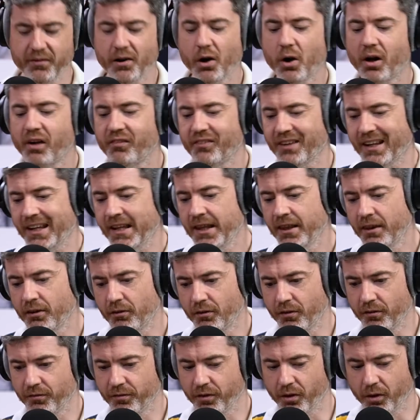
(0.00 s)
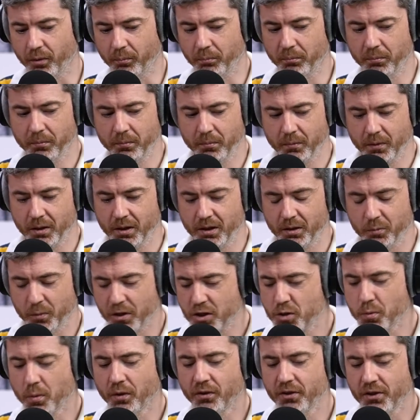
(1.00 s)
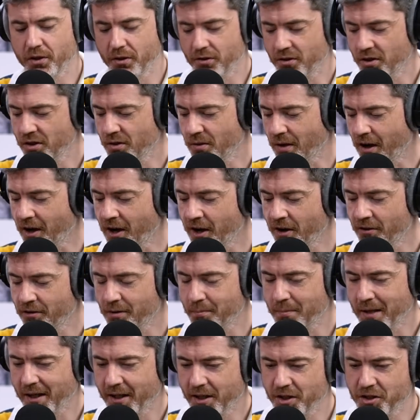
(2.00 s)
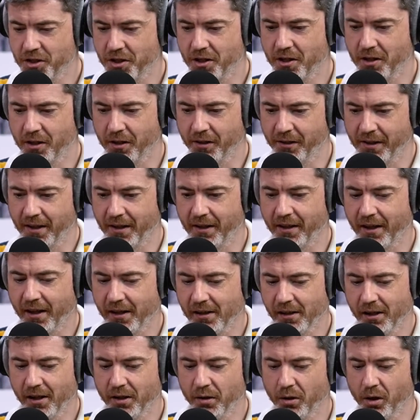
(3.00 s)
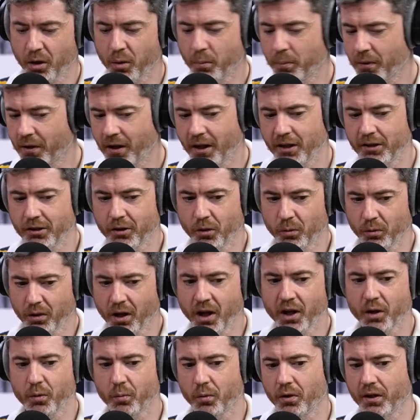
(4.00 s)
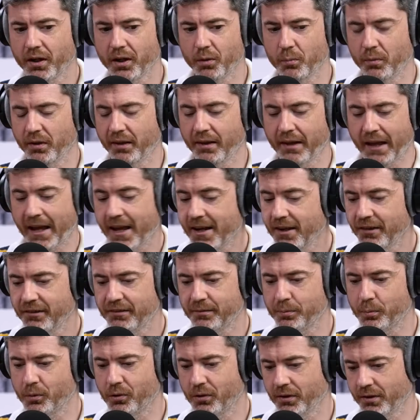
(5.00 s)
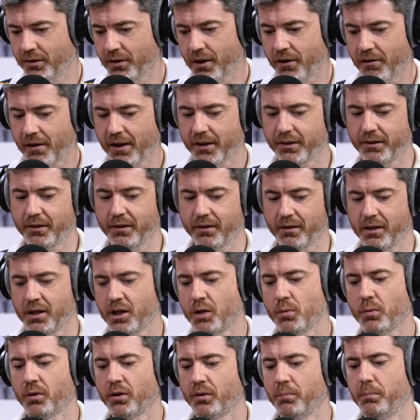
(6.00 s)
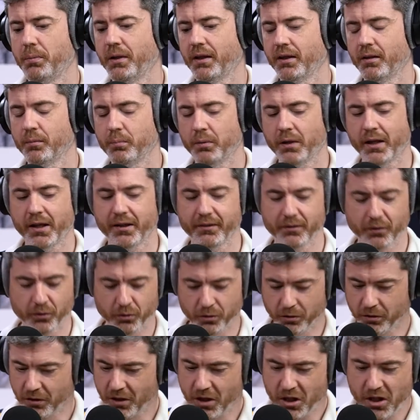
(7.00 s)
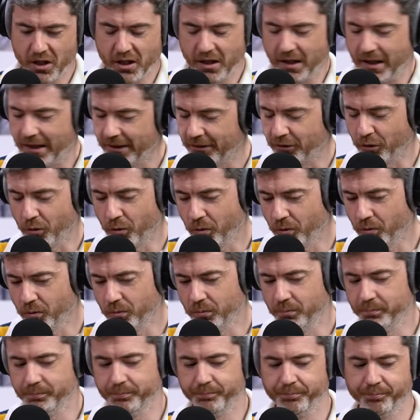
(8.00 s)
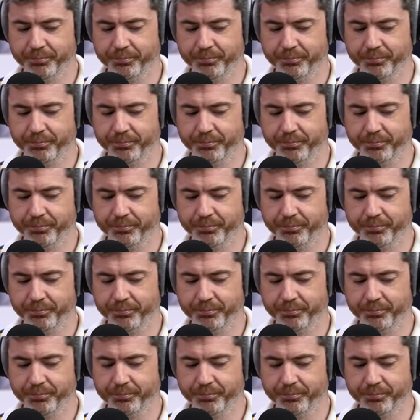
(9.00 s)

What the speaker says: if you don't have either of them, which one do you hire a manager, and then they're like, oh, but I don't like working with any sporting director, I want to pick the players, or it's all.